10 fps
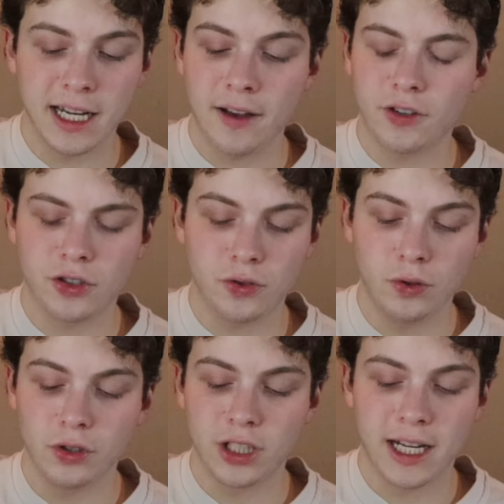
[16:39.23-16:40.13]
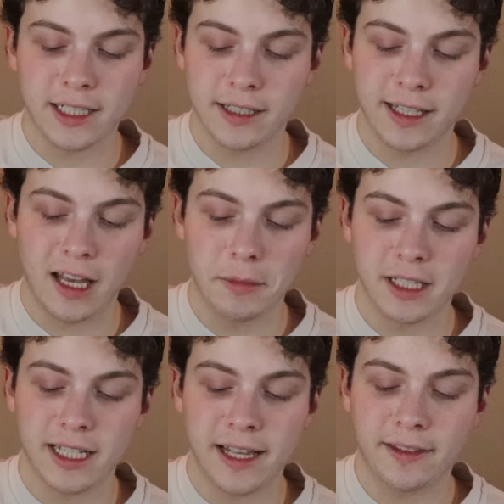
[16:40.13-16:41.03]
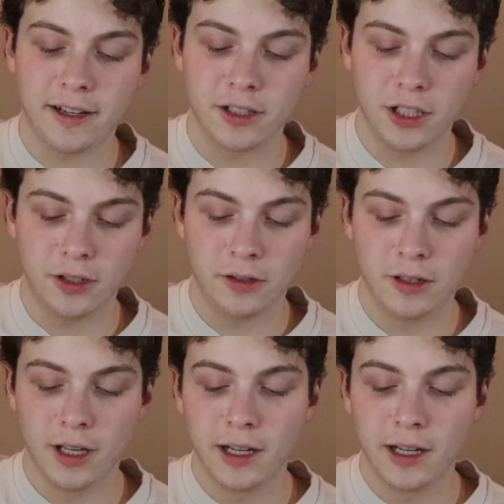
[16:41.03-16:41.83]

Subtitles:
and after school Jocelyn came and sat there too.